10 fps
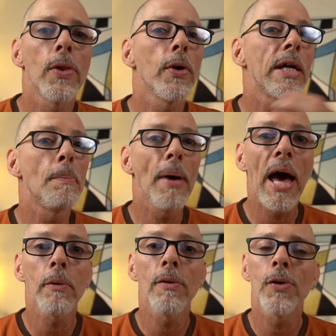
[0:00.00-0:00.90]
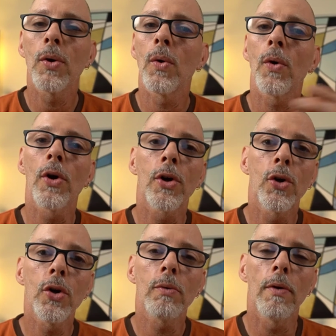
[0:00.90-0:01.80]
you get a bad review or a
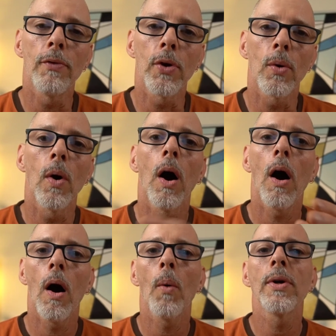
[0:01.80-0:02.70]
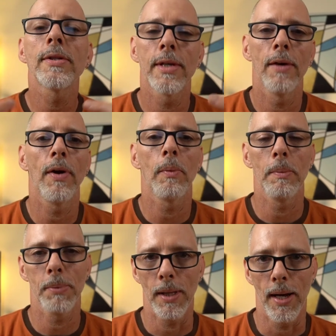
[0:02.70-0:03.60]
good review, always give a
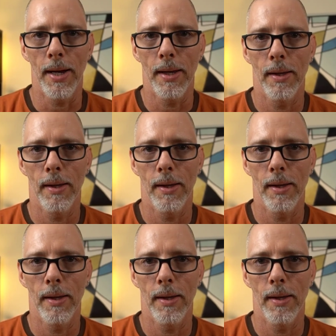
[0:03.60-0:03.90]
reply.